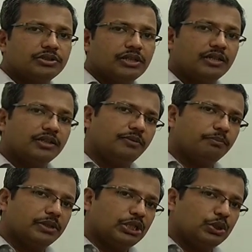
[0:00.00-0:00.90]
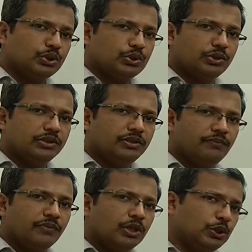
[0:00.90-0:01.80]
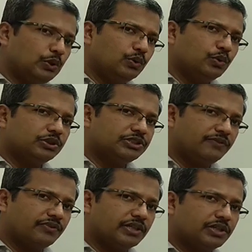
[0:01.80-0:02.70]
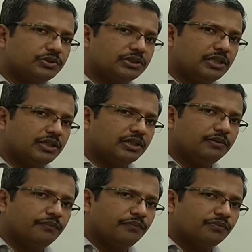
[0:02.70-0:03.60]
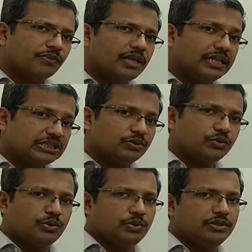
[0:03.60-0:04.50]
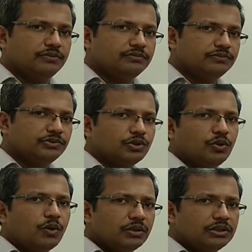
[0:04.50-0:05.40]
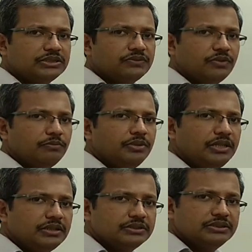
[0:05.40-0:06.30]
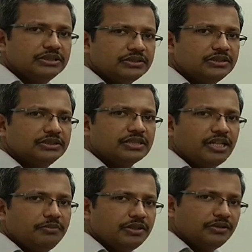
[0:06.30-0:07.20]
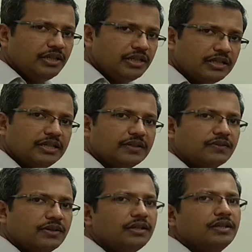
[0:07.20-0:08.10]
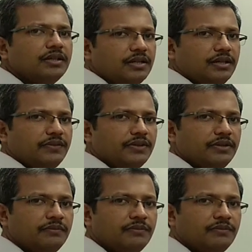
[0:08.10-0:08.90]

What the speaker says: under pento sugar, glucose and fructose under hexo sugar. So all this will be just described in the next lesson.